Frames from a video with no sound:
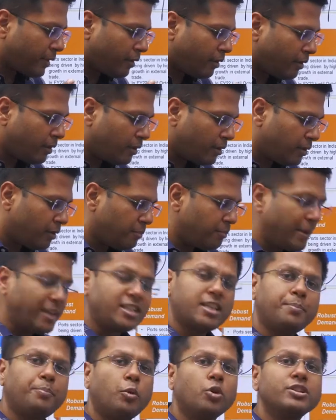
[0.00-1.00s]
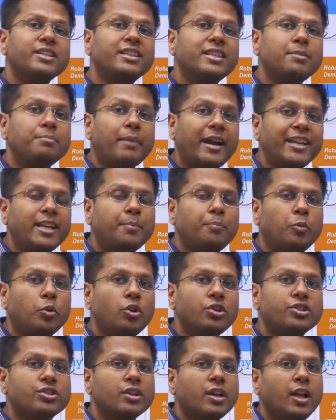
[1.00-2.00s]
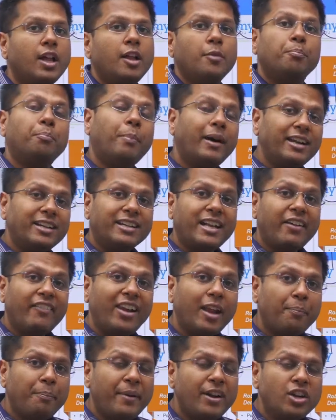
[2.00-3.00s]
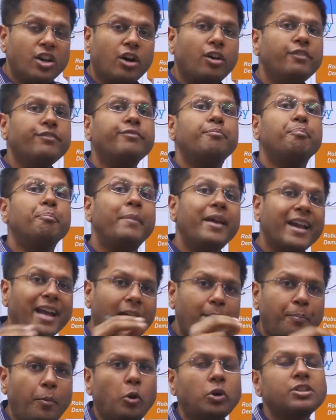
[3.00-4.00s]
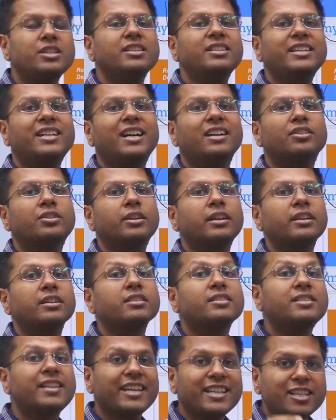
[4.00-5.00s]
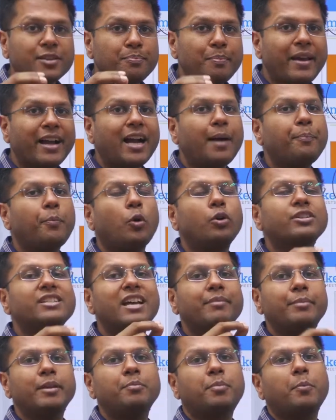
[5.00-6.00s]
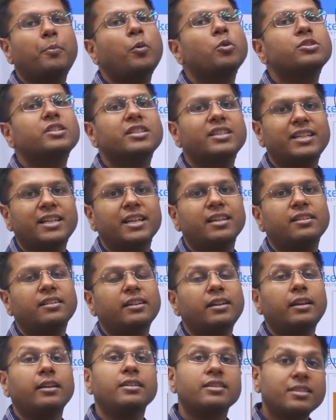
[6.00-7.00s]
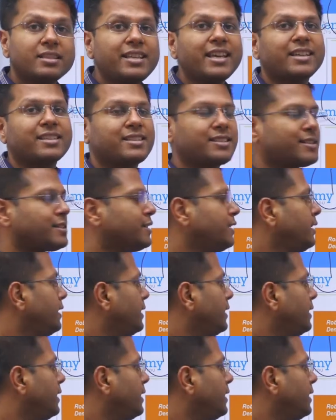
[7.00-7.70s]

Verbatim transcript: uh, major ports and the minor ports, but development of mega ports in the country. Six mega ports have been proposed in the country. Six.